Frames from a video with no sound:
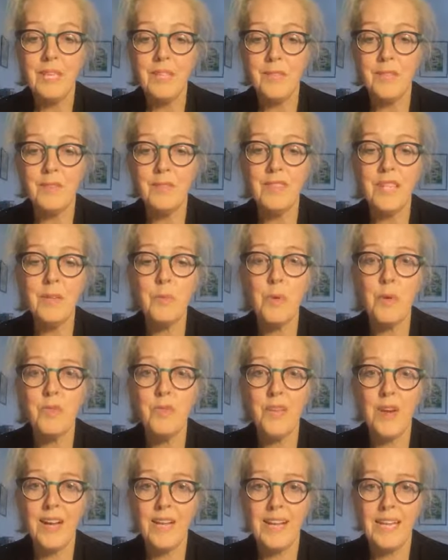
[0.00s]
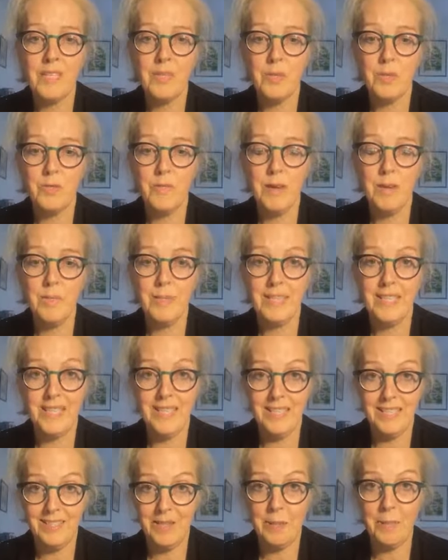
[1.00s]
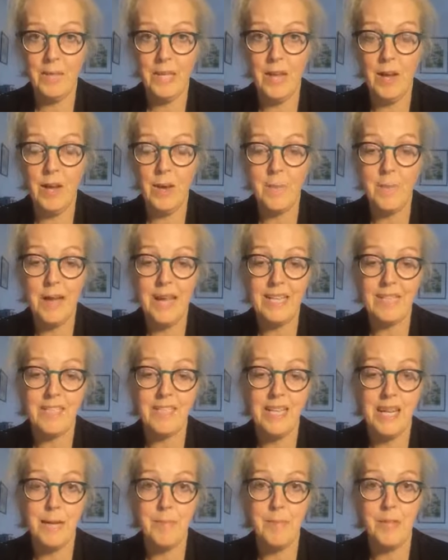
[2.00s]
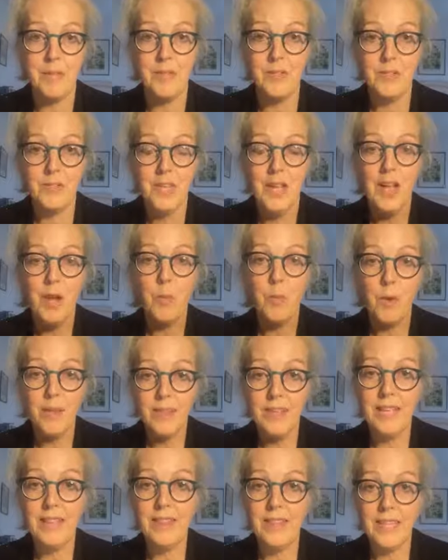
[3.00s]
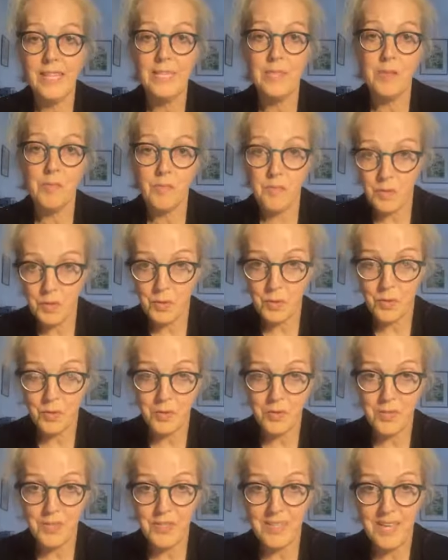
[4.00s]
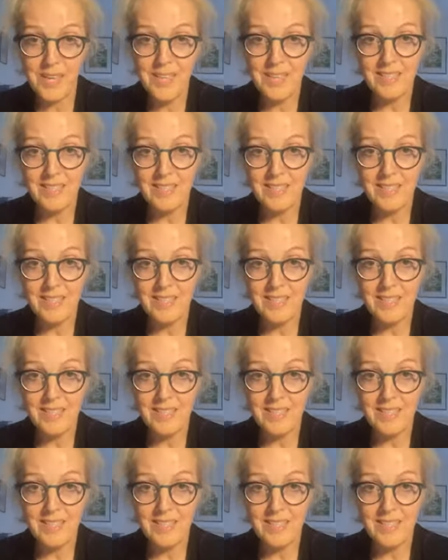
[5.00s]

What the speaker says: So I've said what financial remedy is, and I'll be going back to that, because within these rules,